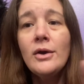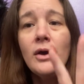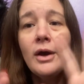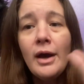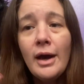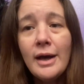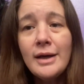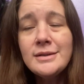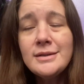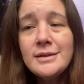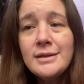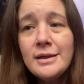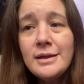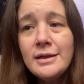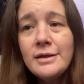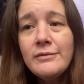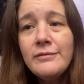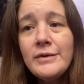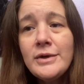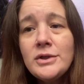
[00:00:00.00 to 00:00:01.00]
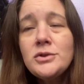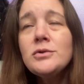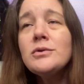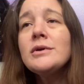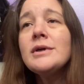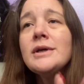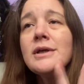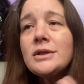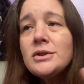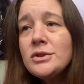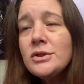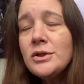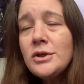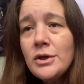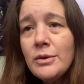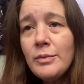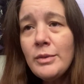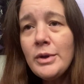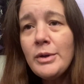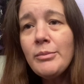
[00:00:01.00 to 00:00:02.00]
as an individual, as a
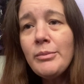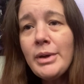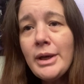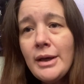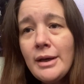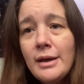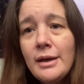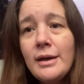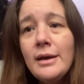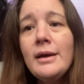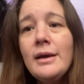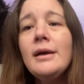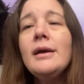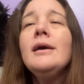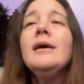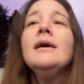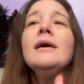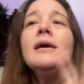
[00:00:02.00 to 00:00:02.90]
human being,